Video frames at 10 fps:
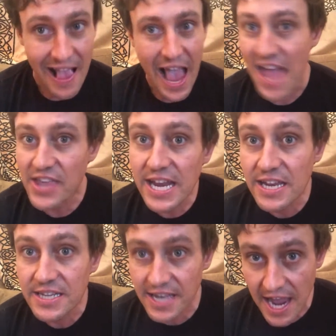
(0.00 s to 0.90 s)
and they didn't
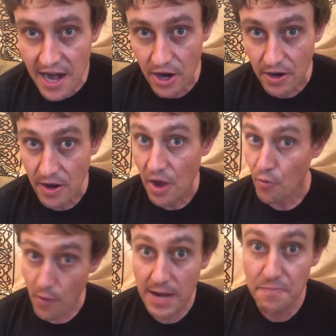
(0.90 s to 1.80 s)
care,
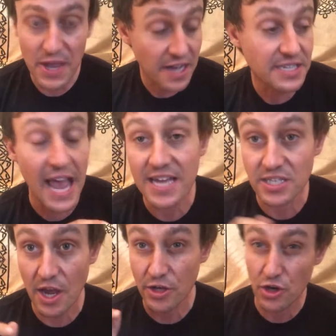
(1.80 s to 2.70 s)
right? Because as
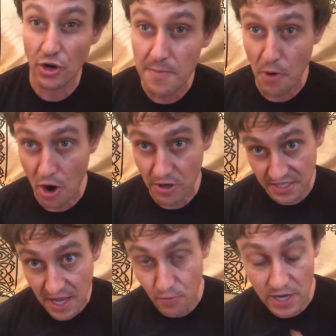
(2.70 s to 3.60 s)
Attorney Barr
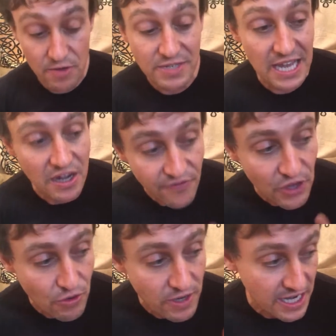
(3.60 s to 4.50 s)
said when he was
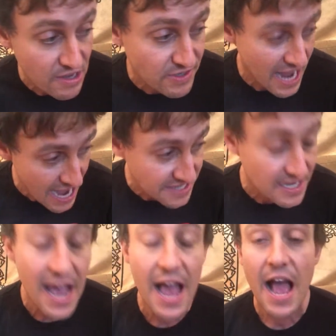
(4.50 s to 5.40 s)
interviewed and he was asked,
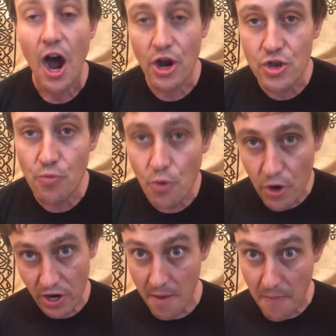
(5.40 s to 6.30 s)
are you
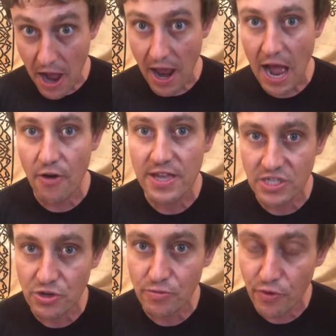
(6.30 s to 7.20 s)
worried about how
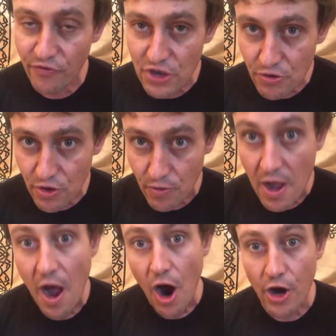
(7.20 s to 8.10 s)
history will view you?
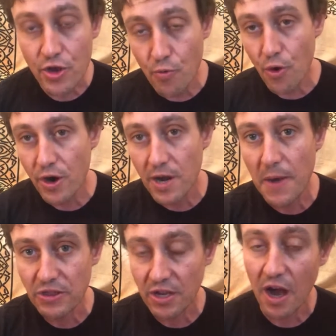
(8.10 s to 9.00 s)
Are you worried about
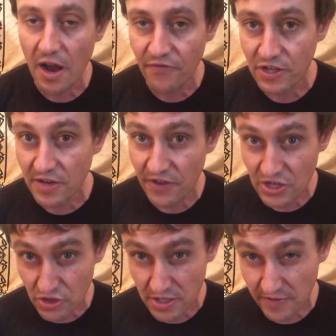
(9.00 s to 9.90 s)
the conflict of
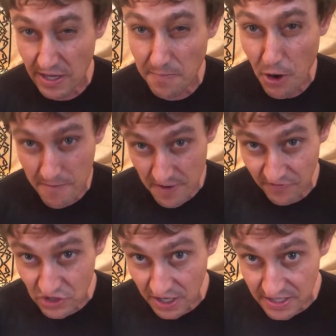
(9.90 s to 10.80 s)
interest of the Department of
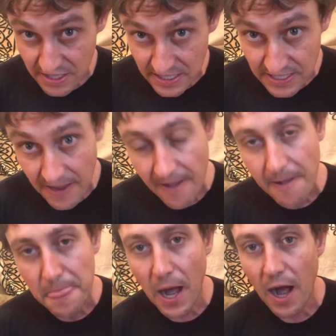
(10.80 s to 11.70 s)
Justice
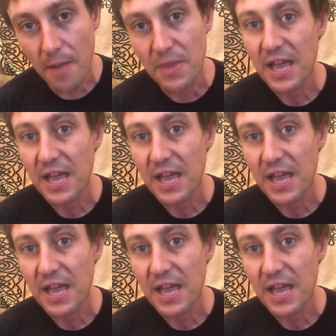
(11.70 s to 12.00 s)
um,